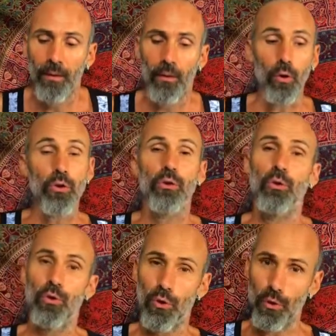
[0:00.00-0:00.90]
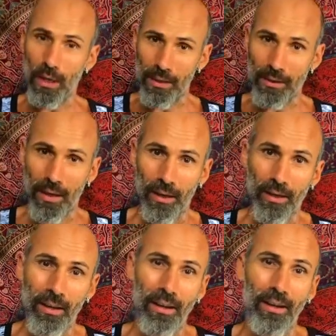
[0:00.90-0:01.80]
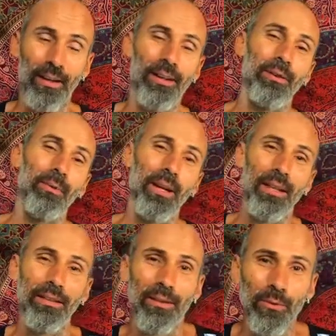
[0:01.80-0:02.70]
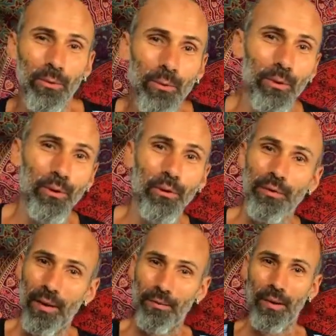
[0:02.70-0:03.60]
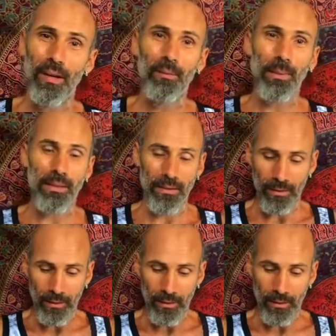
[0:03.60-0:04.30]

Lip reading: Also the zodiac sign I related to the 5 elements.